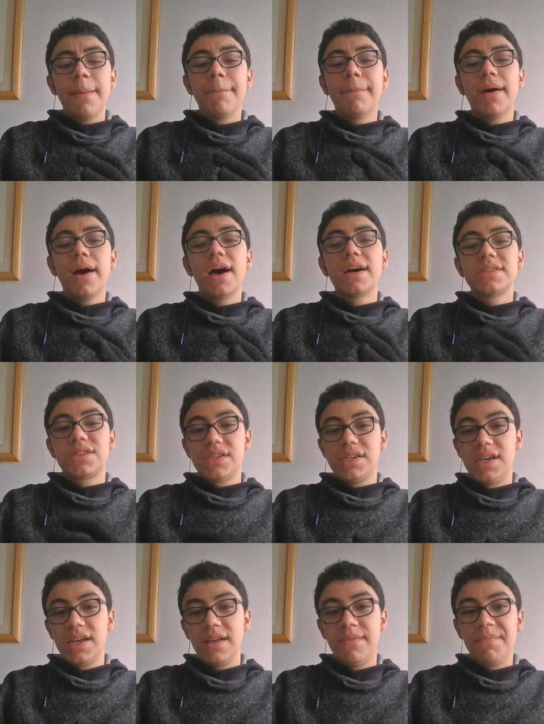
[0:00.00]
But
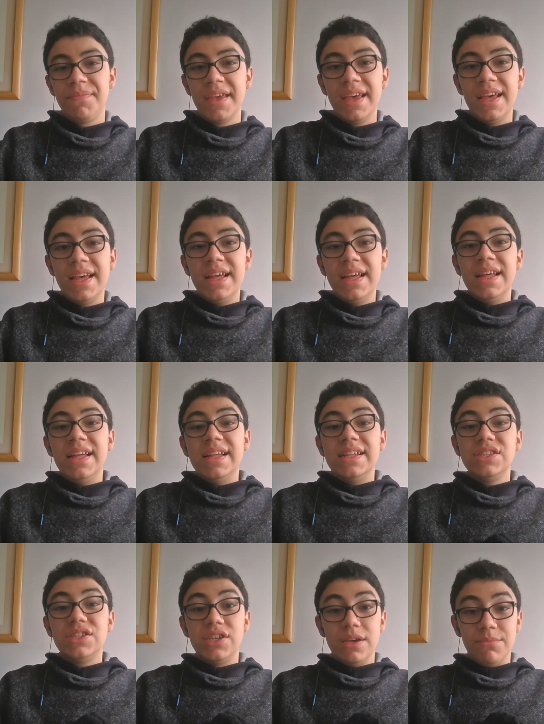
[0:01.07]

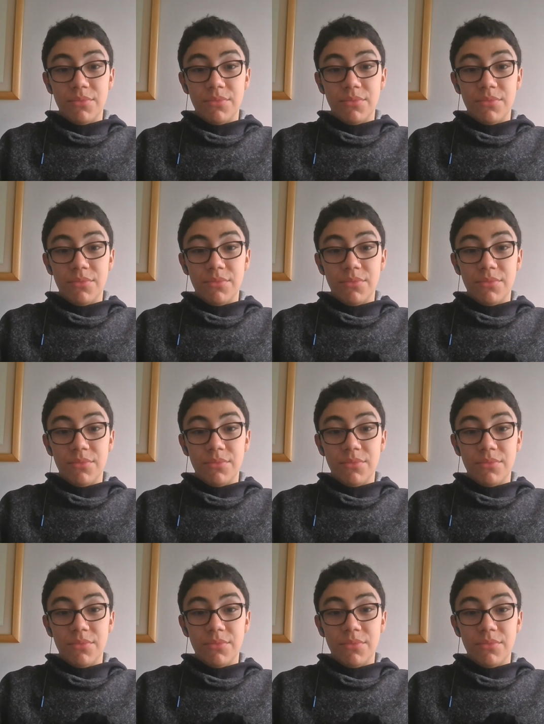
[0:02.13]
the